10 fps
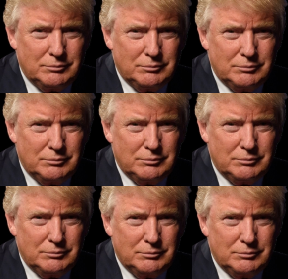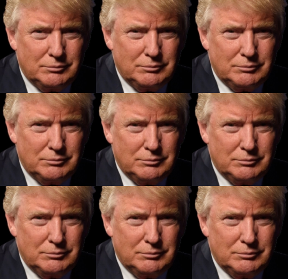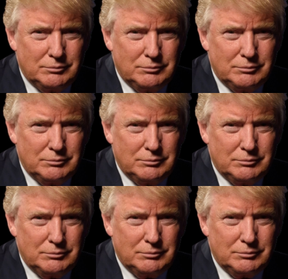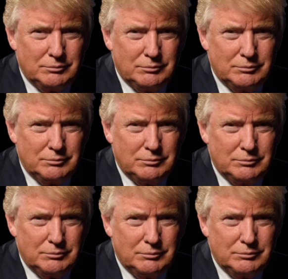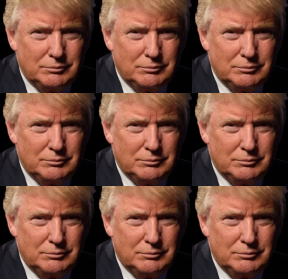No words are spoken by the person on screen.